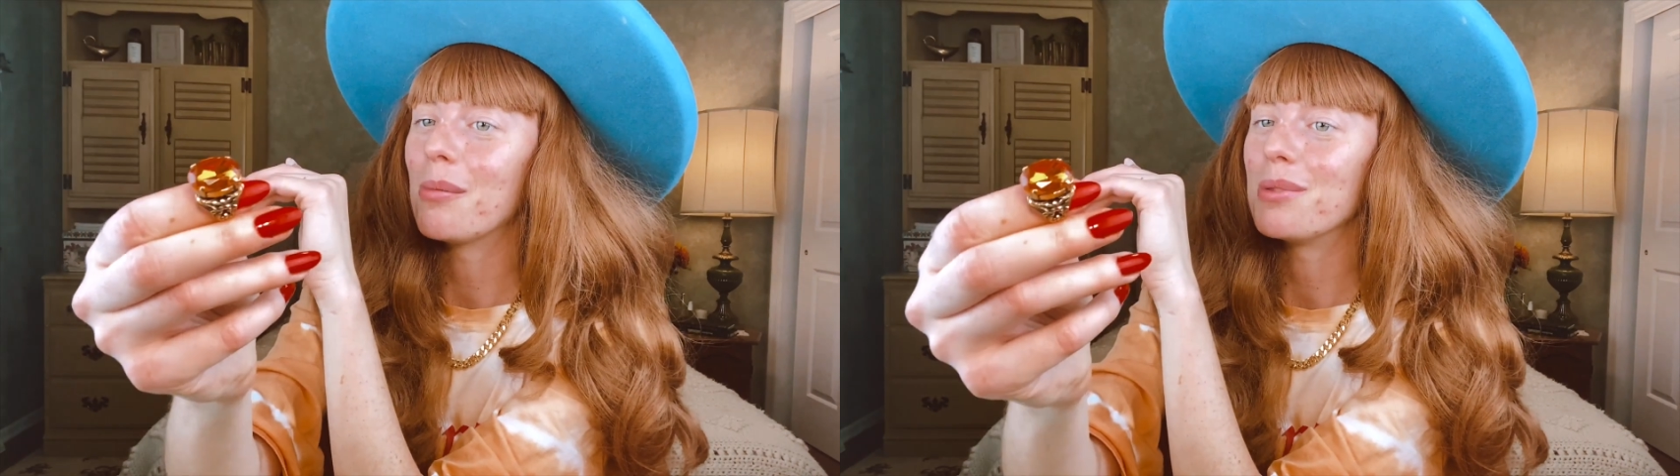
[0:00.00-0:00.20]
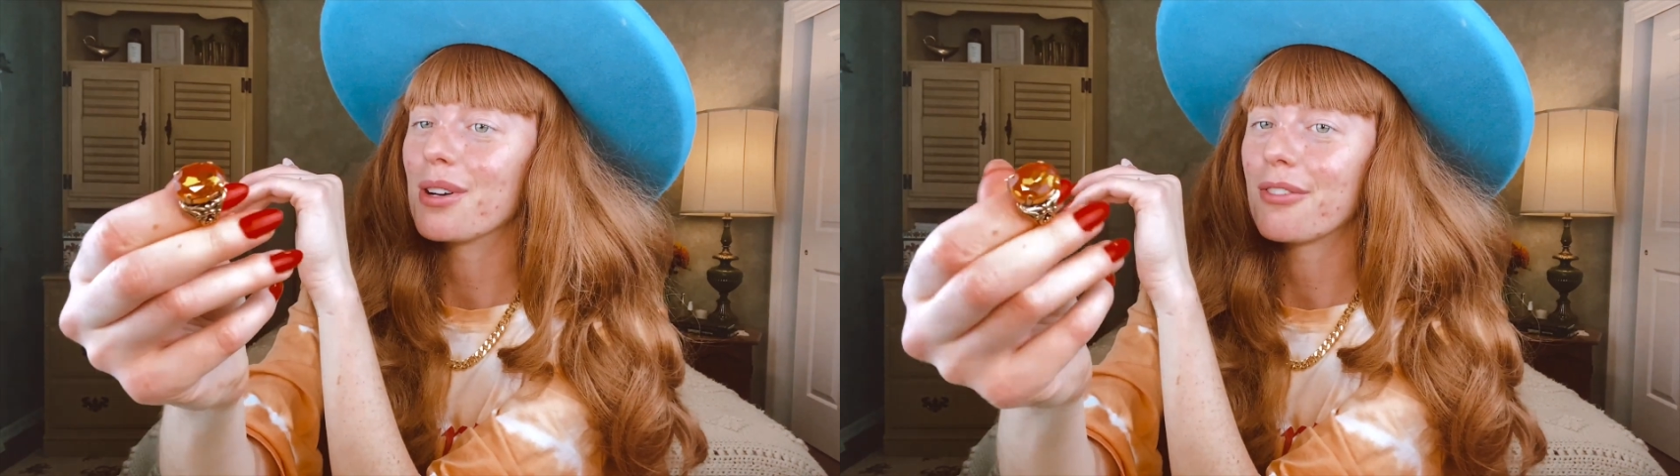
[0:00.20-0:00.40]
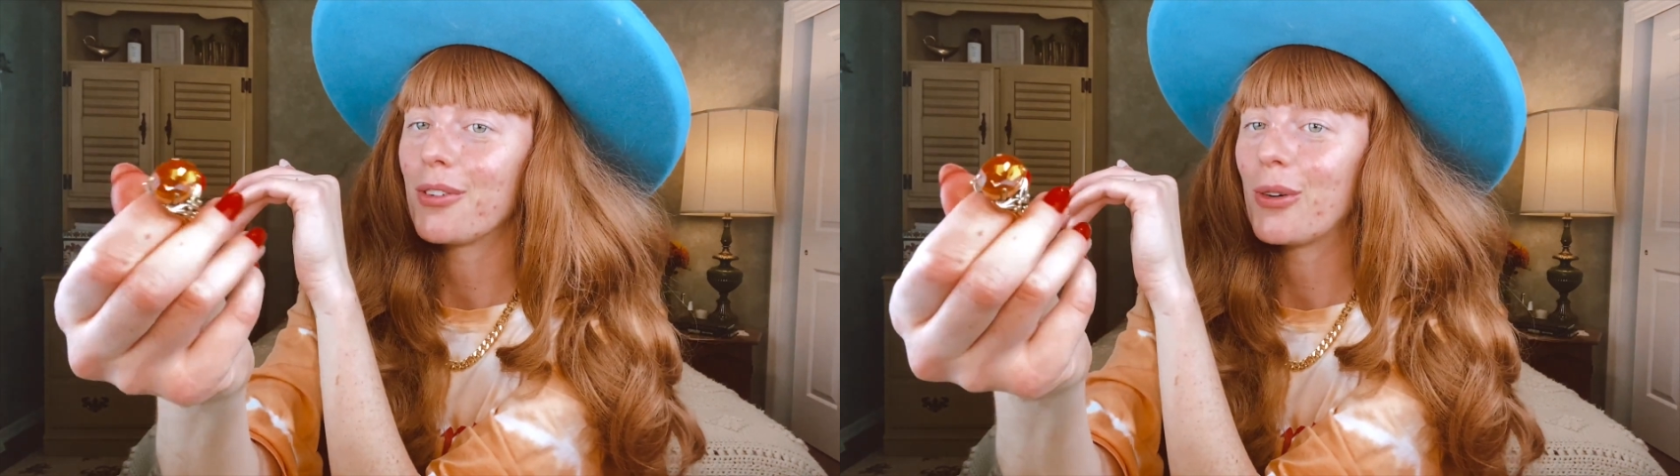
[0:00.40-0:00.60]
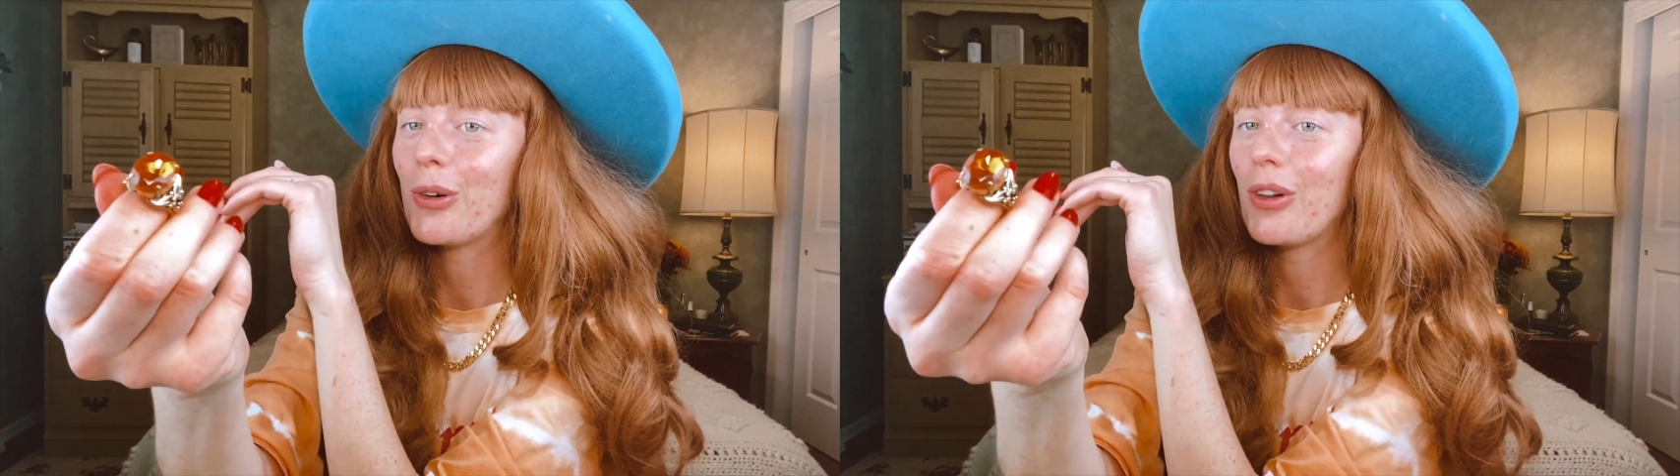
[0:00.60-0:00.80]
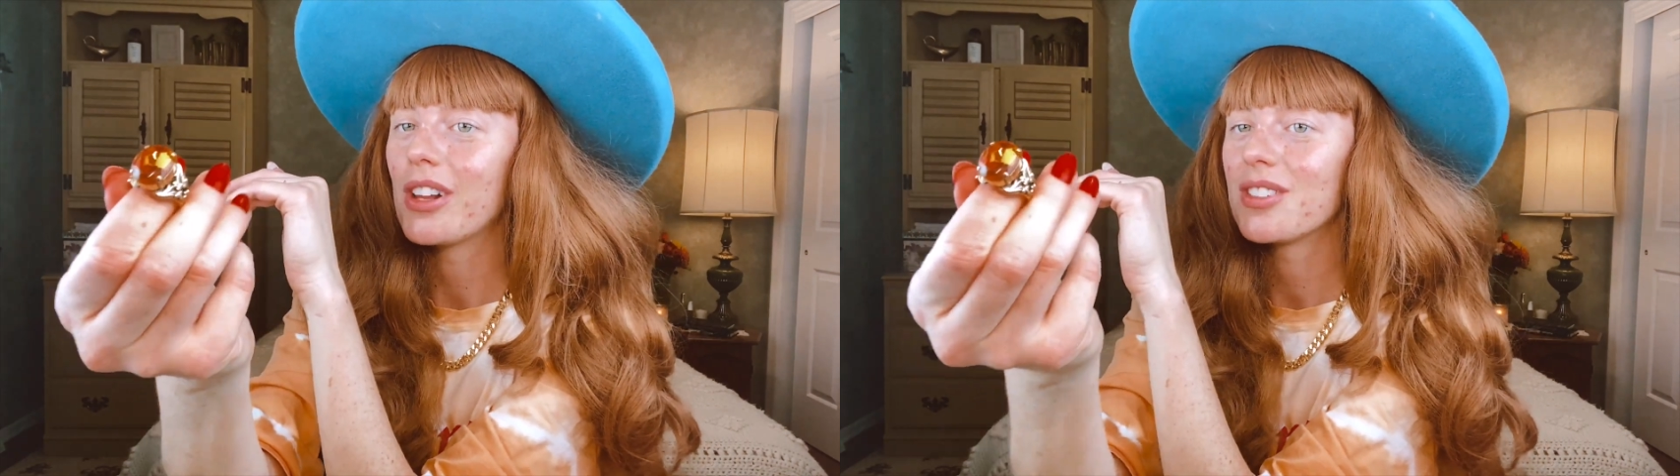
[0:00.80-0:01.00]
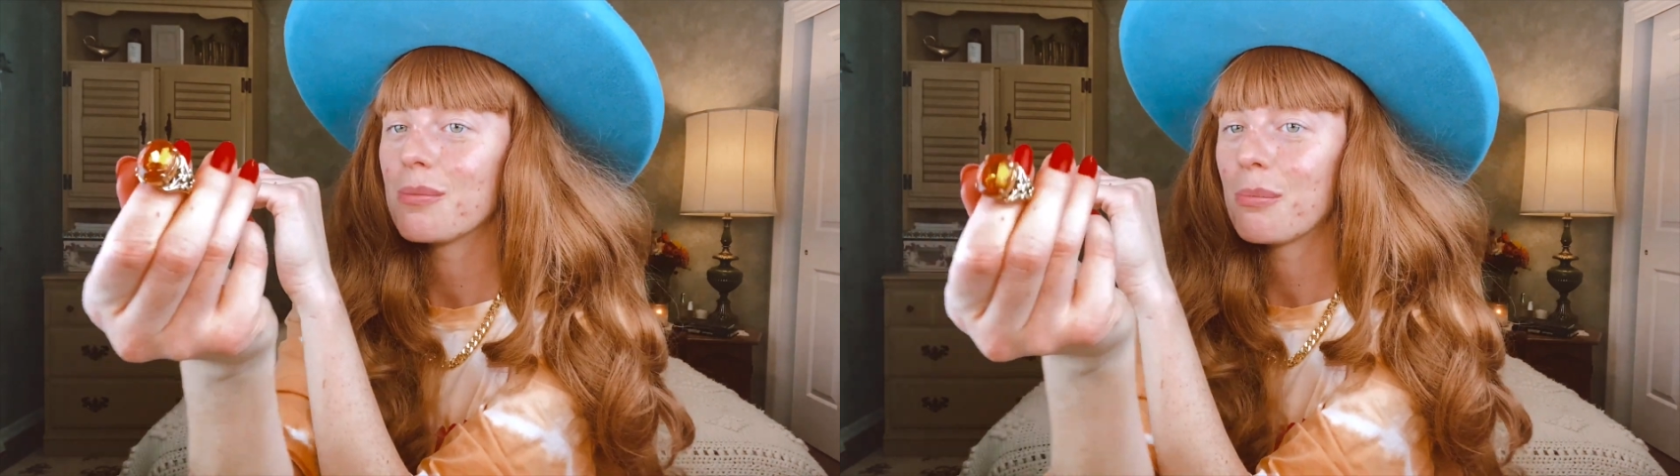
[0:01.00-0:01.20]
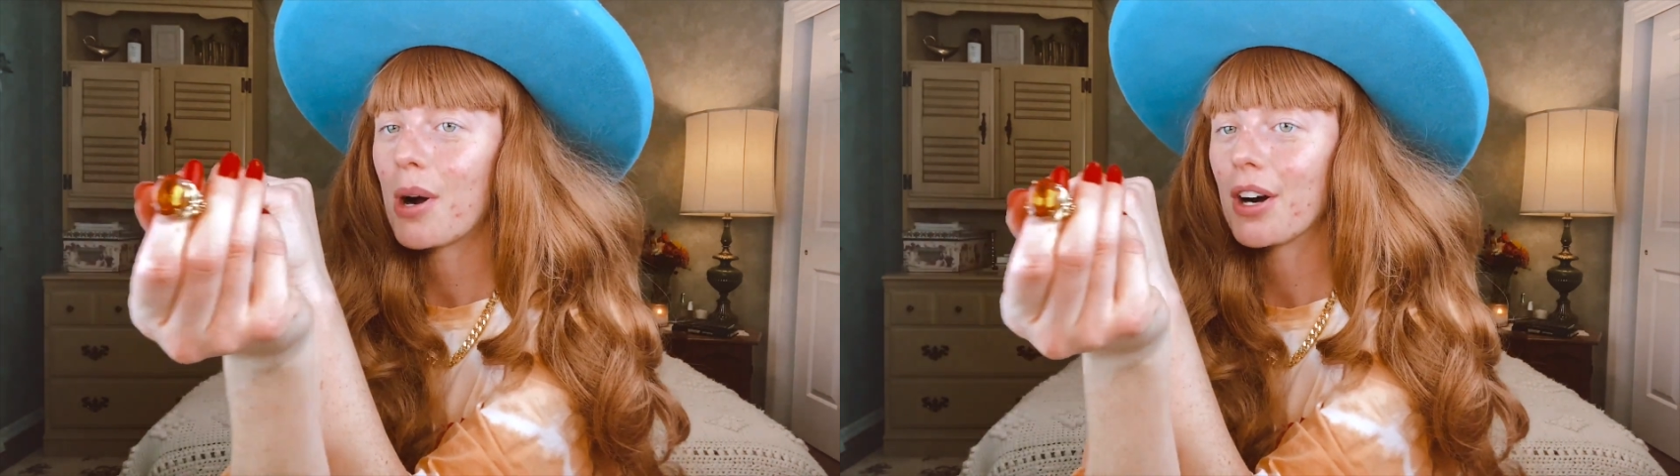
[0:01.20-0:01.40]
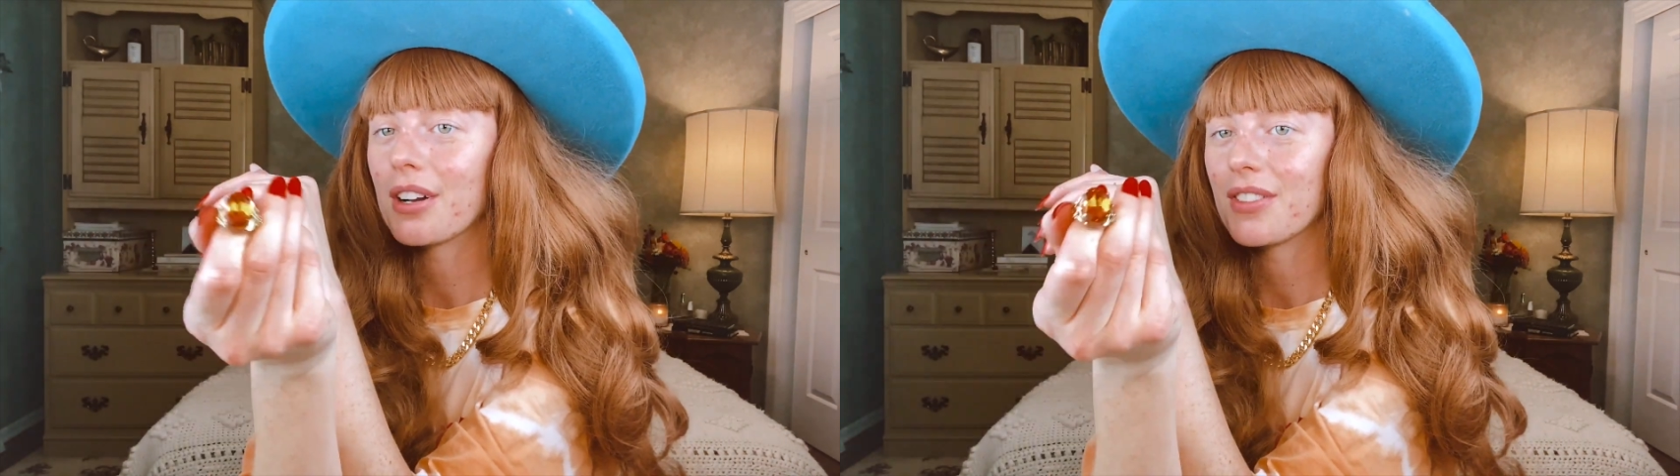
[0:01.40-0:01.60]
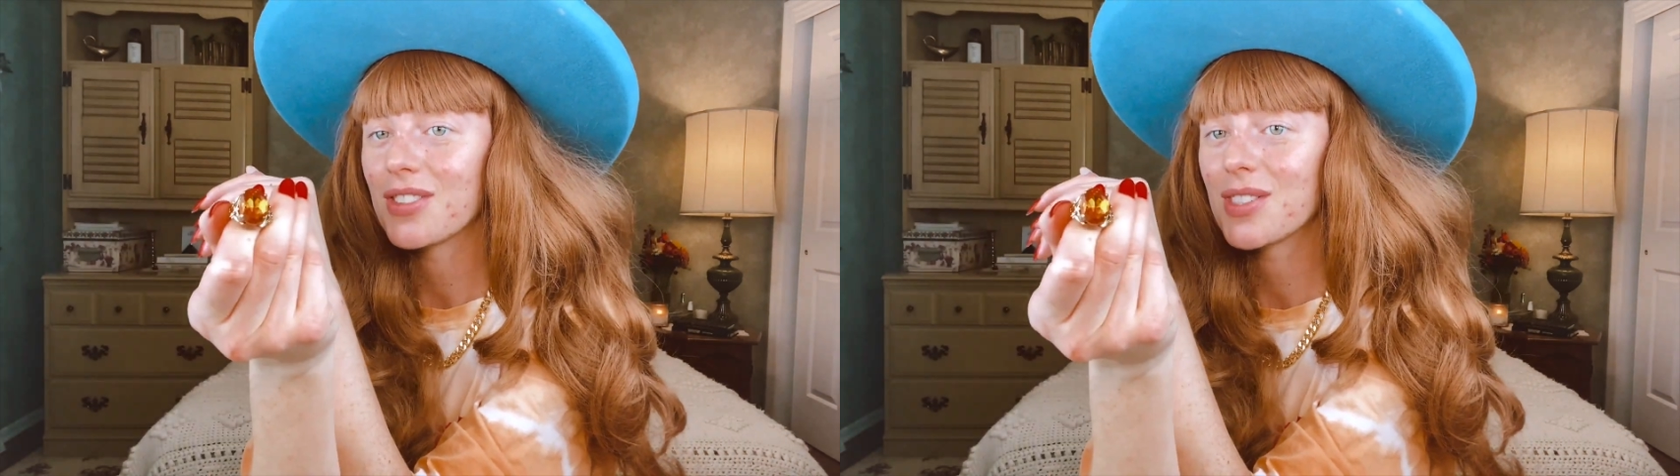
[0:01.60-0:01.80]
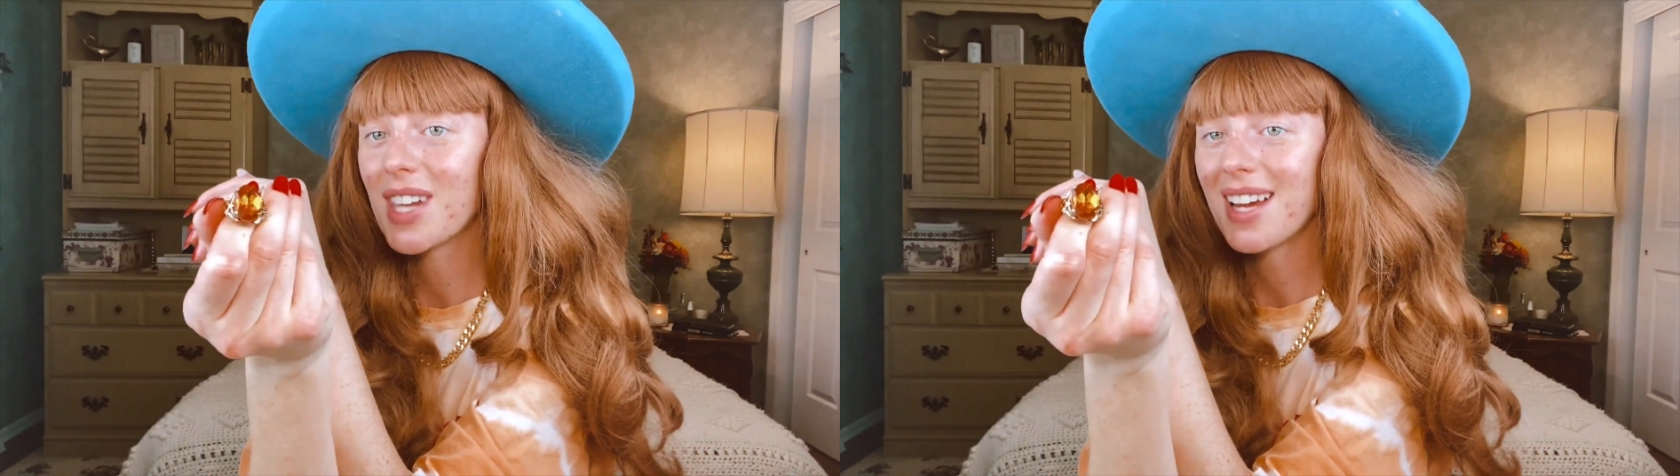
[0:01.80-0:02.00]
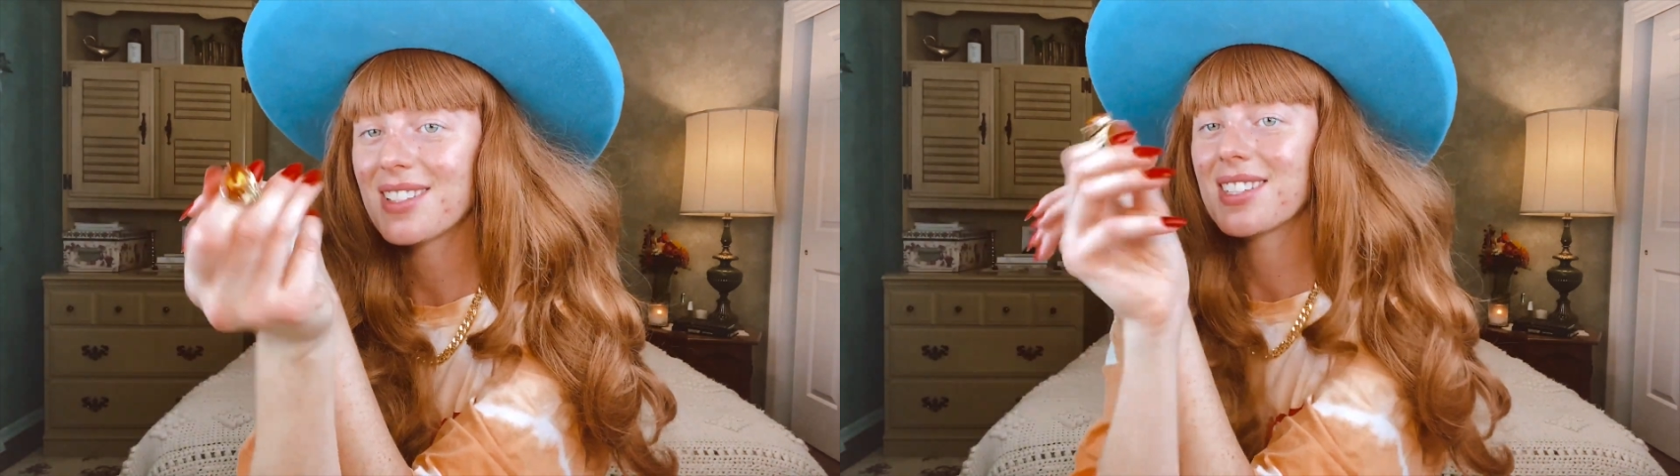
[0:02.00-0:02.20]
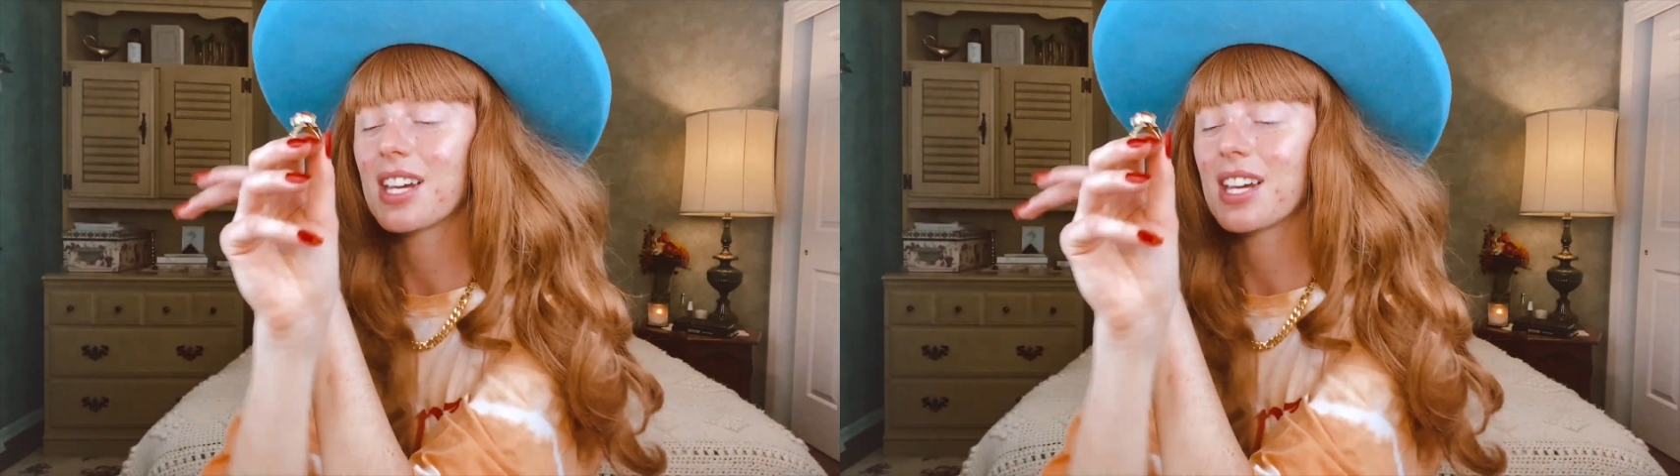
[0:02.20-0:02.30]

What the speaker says: beautiful part of a set.